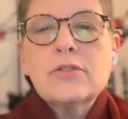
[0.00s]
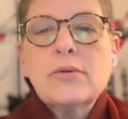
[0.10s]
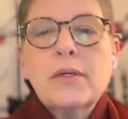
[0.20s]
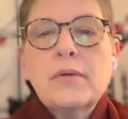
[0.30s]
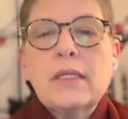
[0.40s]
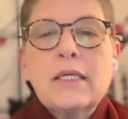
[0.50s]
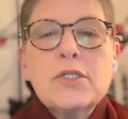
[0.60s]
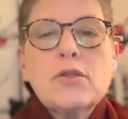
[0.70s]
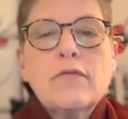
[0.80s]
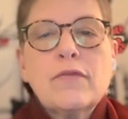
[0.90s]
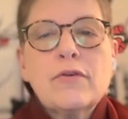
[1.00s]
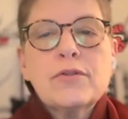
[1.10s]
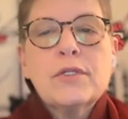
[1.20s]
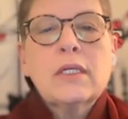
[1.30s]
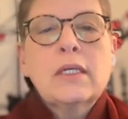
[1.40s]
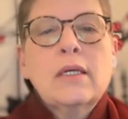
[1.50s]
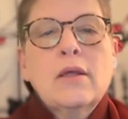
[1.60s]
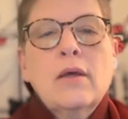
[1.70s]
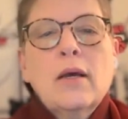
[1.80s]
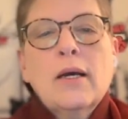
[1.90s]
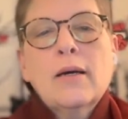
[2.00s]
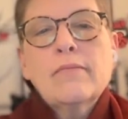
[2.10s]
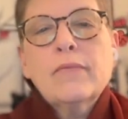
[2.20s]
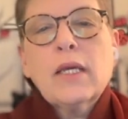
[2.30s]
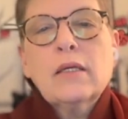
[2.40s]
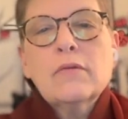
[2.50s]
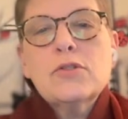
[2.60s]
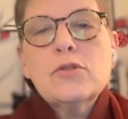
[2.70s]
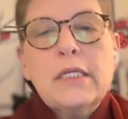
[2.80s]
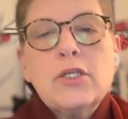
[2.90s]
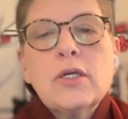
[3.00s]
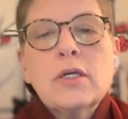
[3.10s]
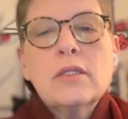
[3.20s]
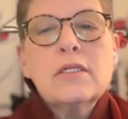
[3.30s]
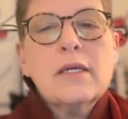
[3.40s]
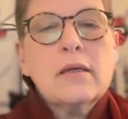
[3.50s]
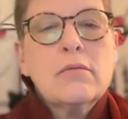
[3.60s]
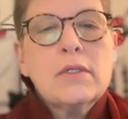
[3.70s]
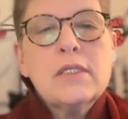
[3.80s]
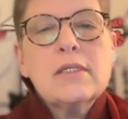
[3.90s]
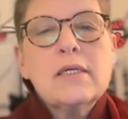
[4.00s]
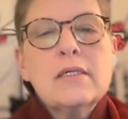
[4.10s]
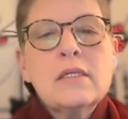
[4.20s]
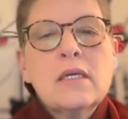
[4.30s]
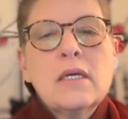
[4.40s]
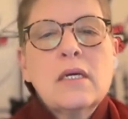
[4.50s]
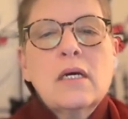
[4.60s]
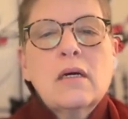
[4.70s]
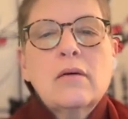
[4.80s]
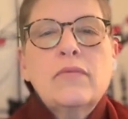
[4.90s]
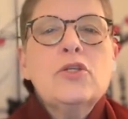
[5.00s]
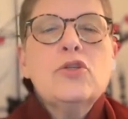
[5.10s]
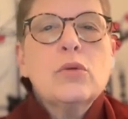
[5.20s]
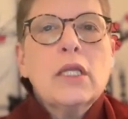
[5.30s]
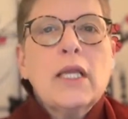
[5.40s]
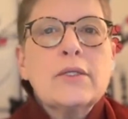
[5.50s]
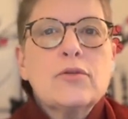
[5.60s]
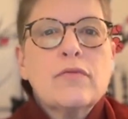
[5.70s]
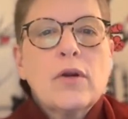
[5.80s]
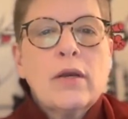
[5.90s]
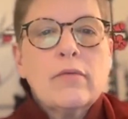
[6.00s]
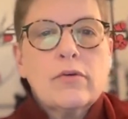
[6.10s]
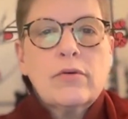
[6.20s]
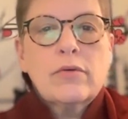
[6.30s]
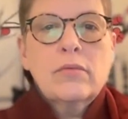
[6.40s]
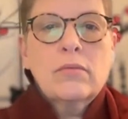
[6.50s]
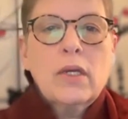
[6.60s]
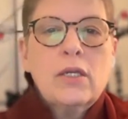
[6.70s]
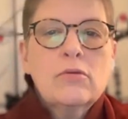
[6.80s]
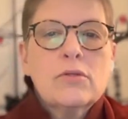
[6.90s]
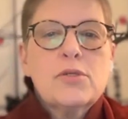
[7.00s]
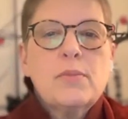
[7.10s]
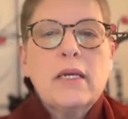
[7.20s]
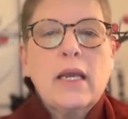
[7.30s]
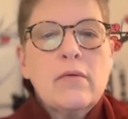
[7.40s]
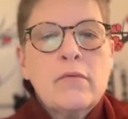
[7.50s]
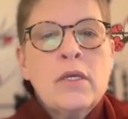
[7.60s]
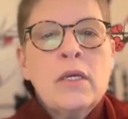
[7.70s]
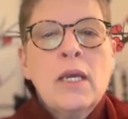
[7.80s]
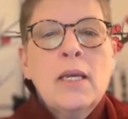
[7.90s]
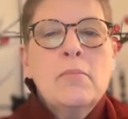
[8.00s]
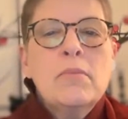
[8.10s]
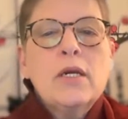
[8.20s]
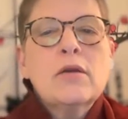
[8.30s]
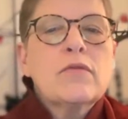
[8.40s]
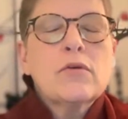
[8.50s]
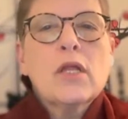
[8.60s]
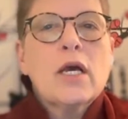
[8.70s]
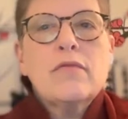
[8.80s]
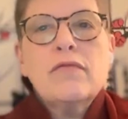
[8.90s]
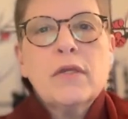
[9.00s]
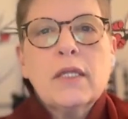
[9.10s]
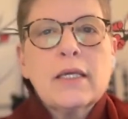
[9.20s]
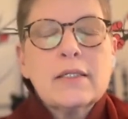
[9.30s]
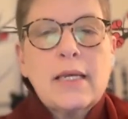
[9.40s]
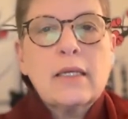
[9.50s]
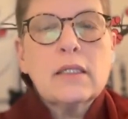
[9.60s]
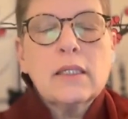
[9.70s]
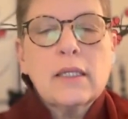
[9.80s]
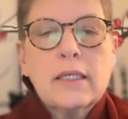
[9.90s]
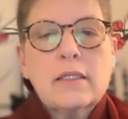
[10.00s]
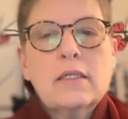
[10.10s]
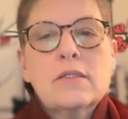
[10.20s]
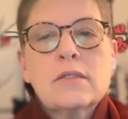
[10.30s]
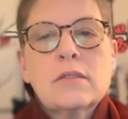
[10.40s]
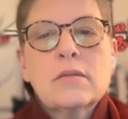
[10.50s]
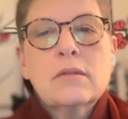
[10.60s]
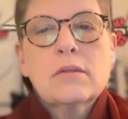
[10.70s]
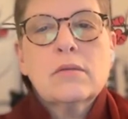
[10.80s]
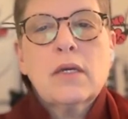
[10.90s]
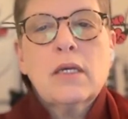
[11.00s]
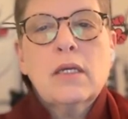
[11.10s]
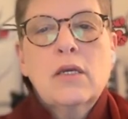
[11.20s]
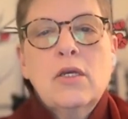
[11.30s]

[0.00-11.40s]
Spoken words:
So anyway, that's the first kind of switch. The second one says, this will last forever, and you'll spend every minute of your life feeling exactly like this. Okay.